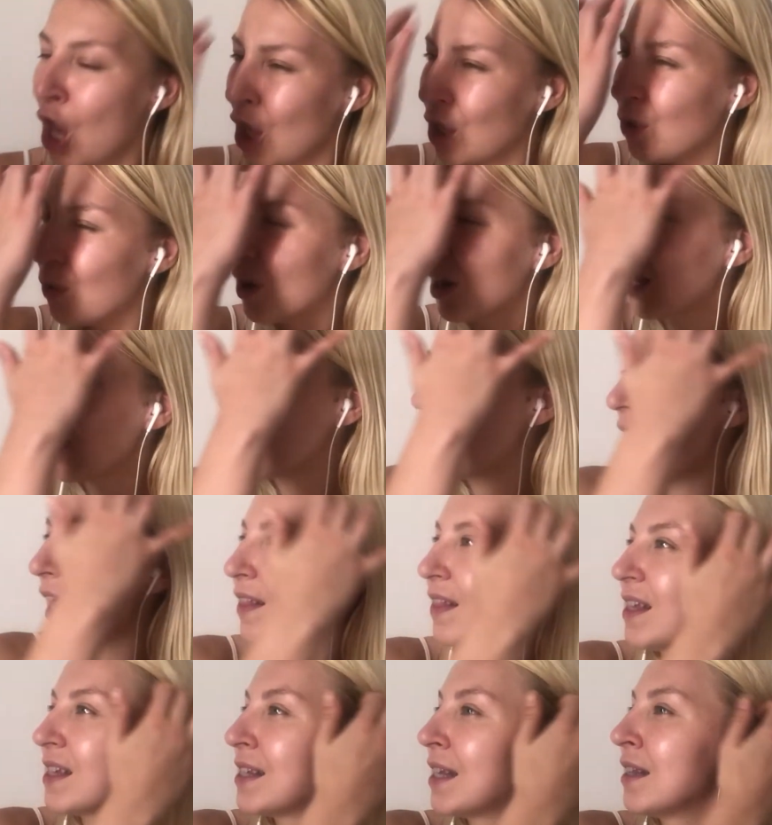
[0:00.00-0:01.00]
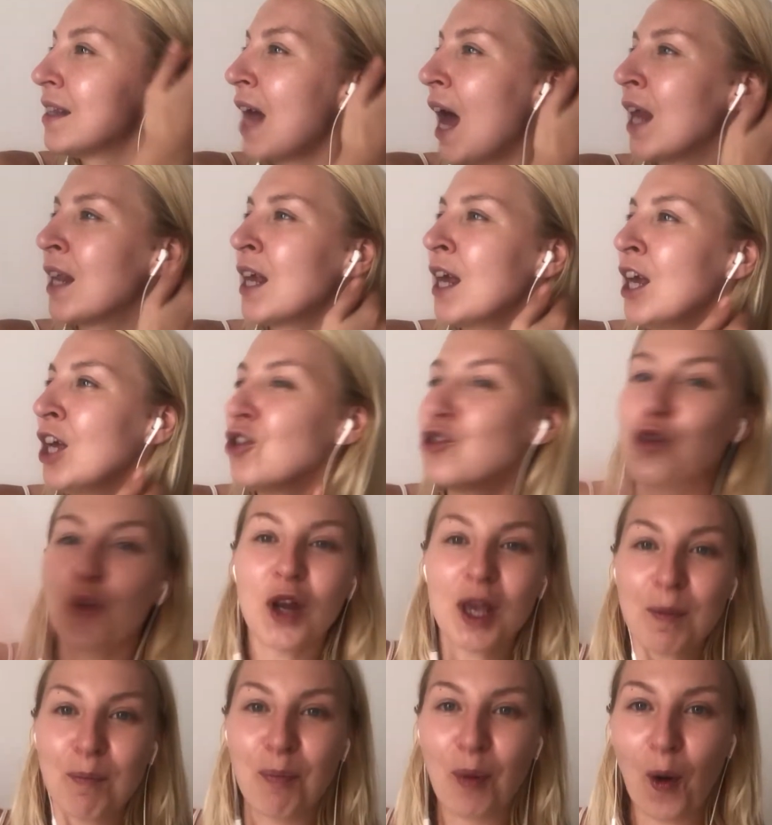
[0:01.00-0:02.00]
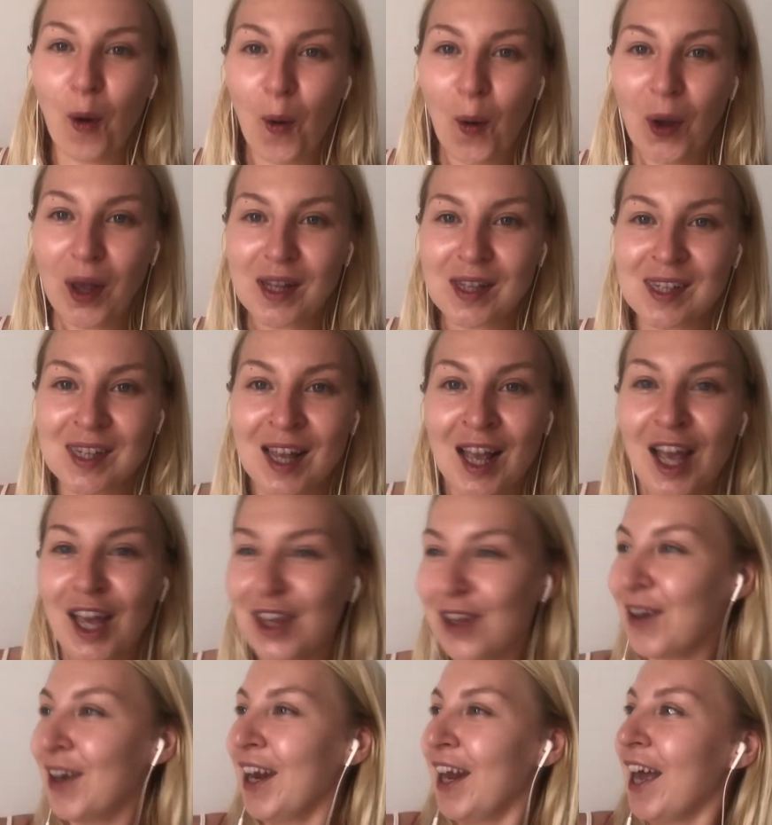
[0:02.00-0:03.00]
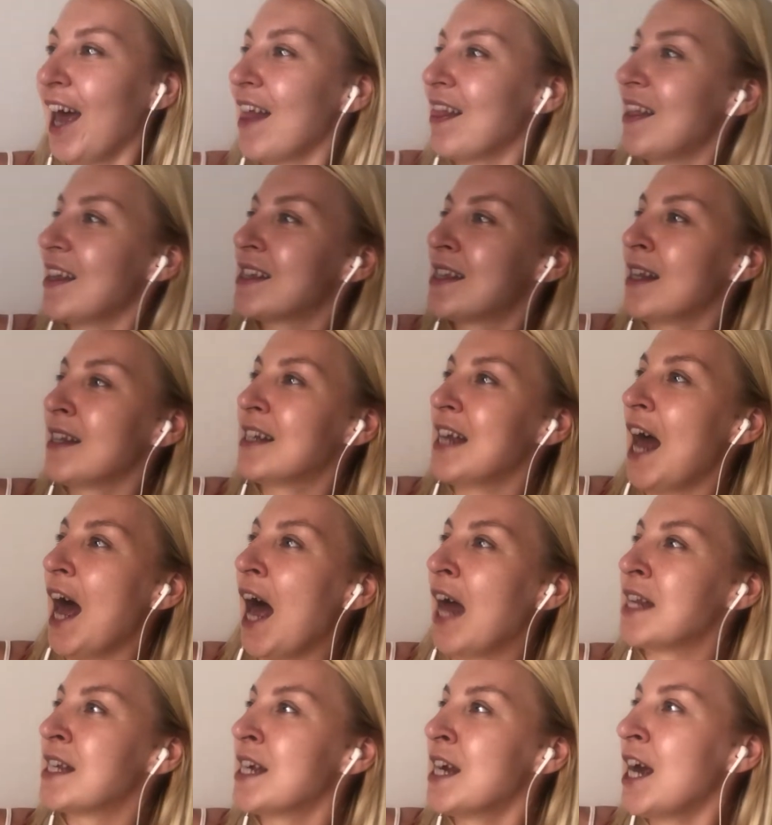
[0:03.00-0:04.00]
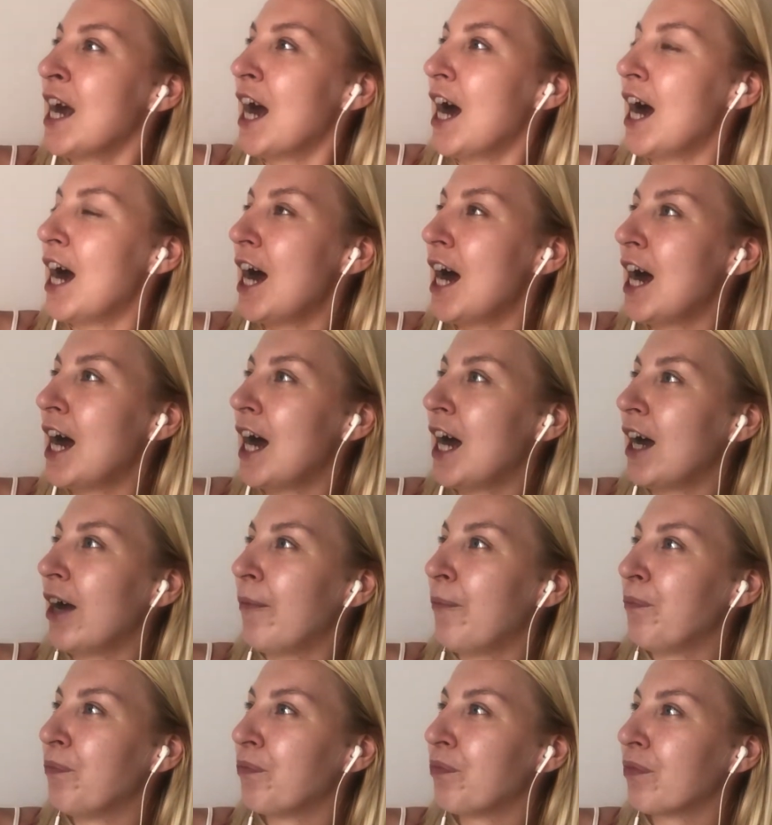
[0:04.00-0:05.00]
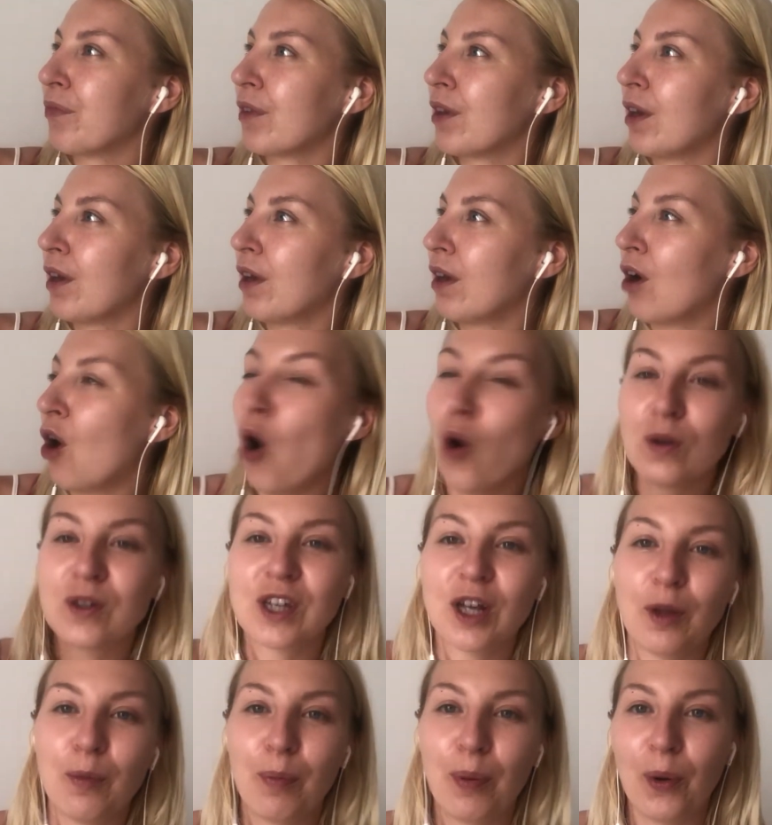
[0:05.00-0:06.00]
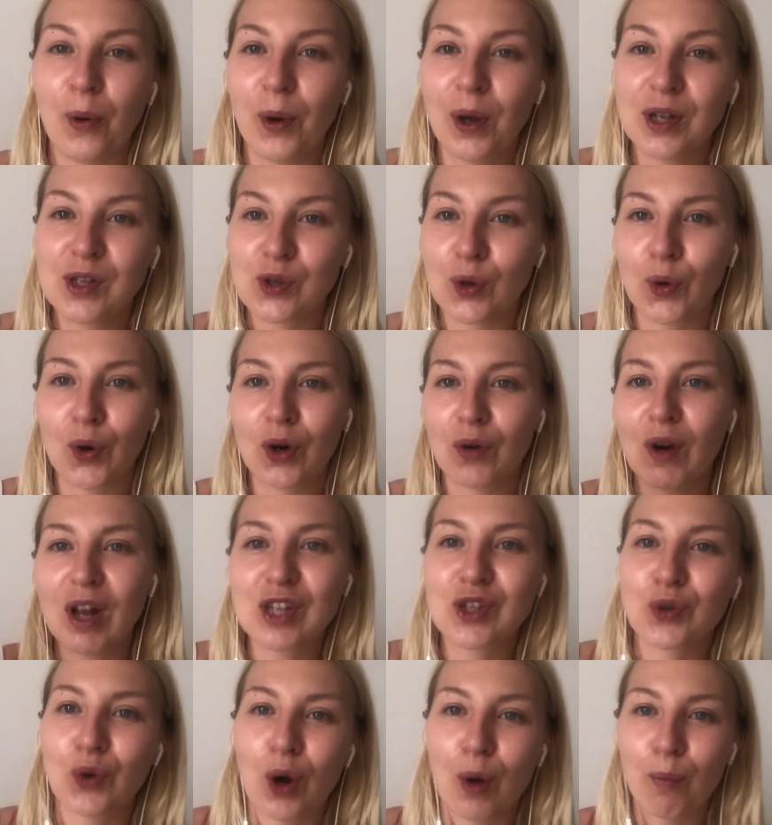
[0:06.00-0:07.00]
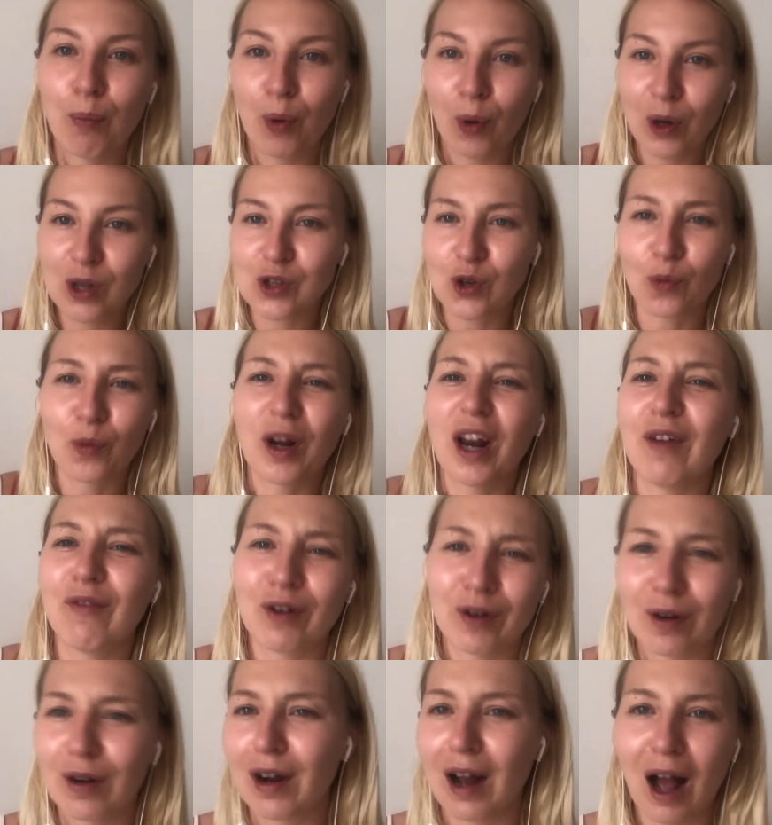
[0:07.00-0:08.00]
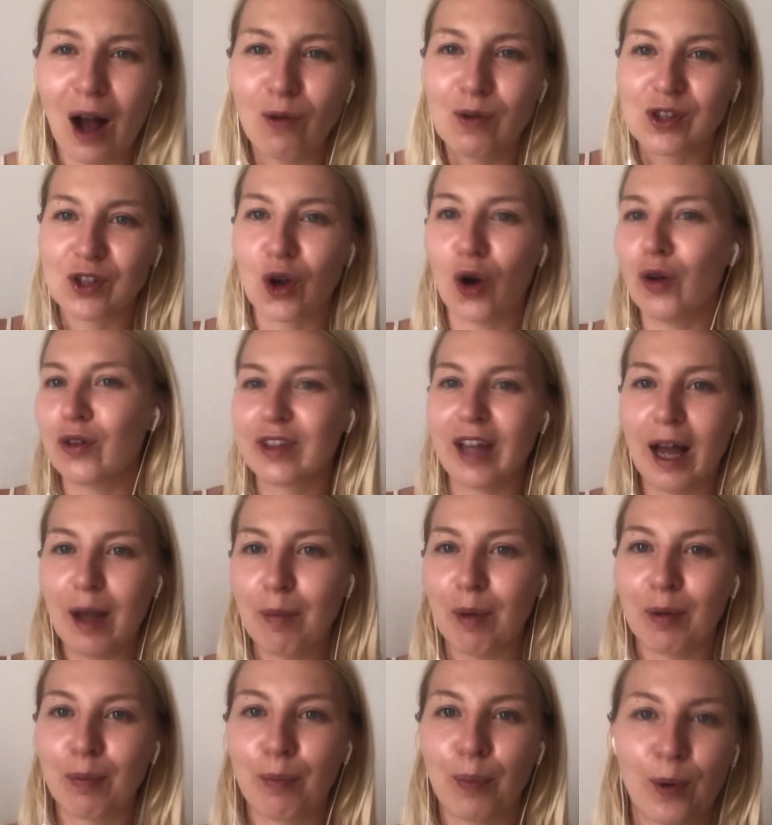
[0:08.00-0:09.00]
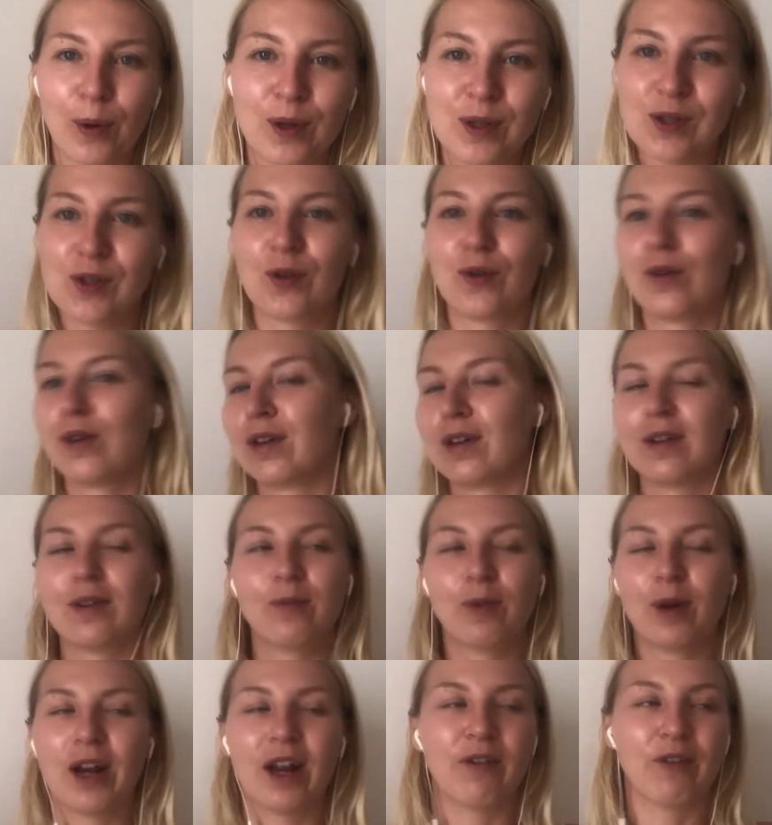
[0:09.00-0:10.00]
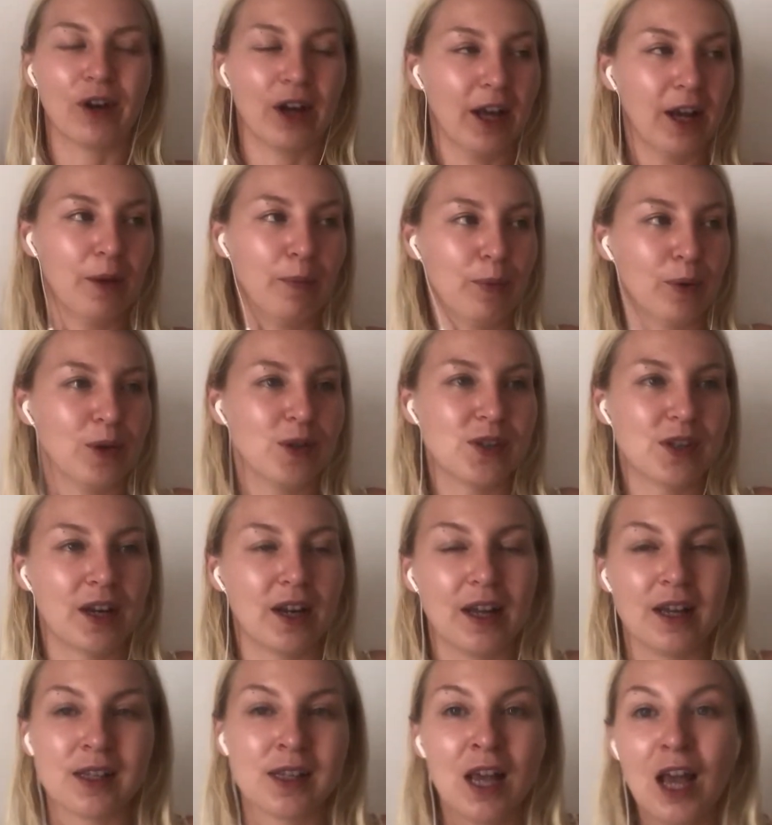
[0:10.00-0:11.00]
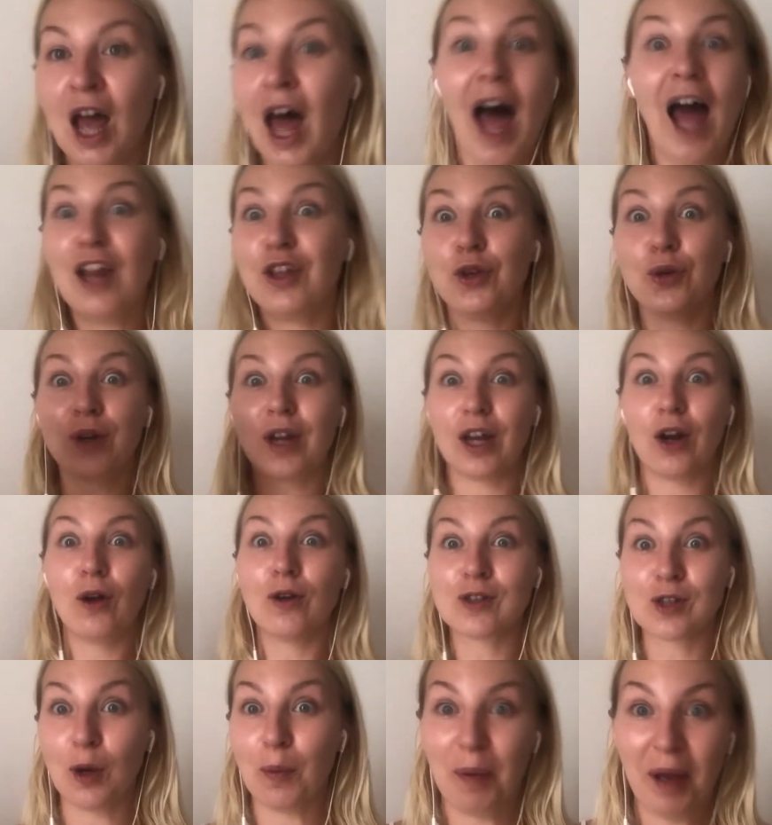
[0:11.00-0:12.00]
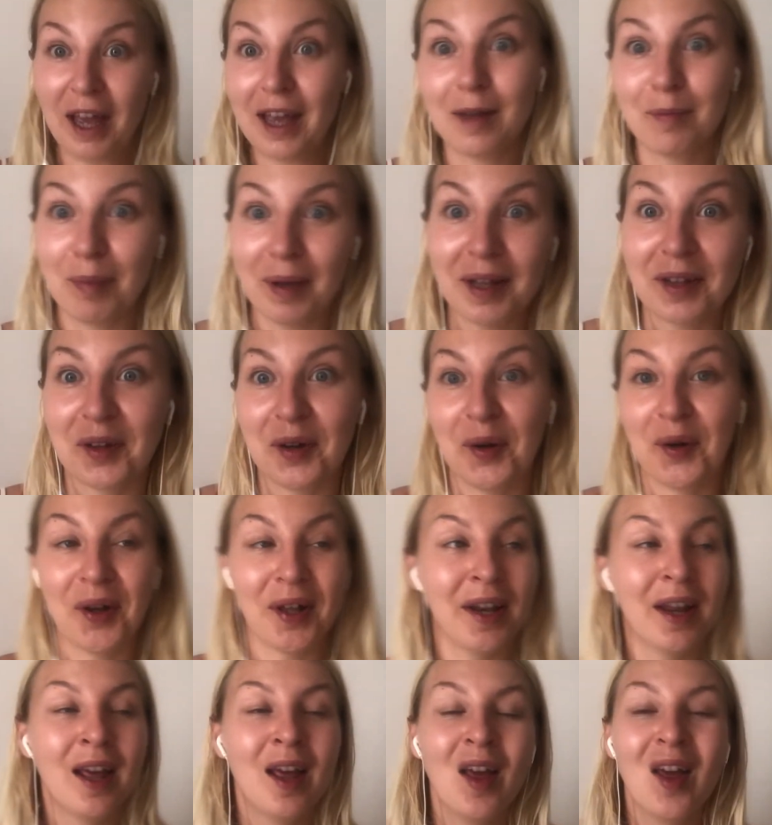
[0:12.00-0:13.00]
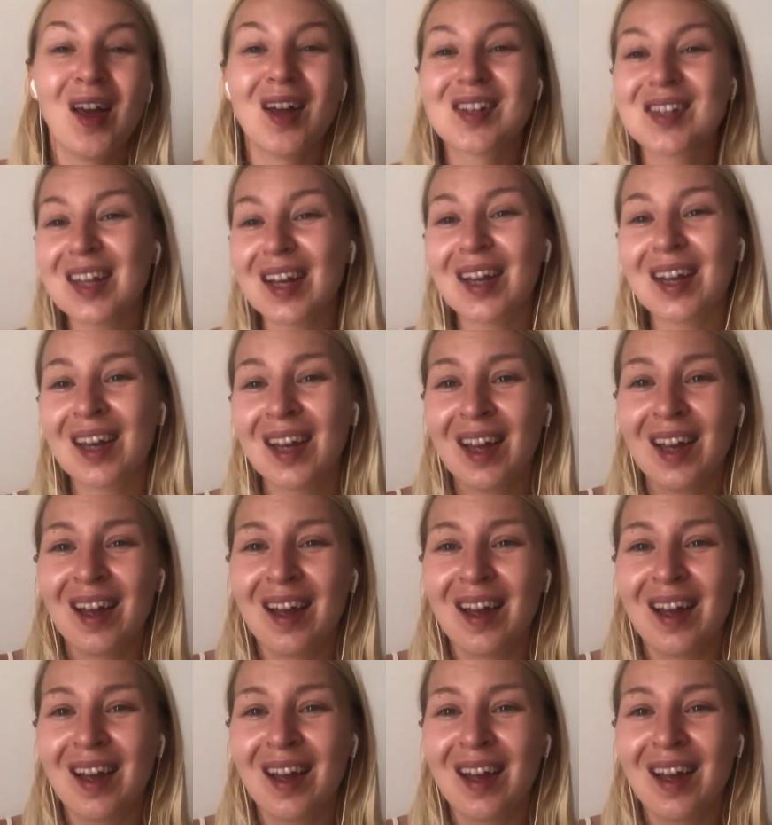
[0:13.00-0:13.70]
You're going to get this and that dream points. You're going to get this and that hotel points or restaurant points or whatever, how it's called, diamond points or whatever kind of points it is. And you can also pay in Bitcoin. It's like,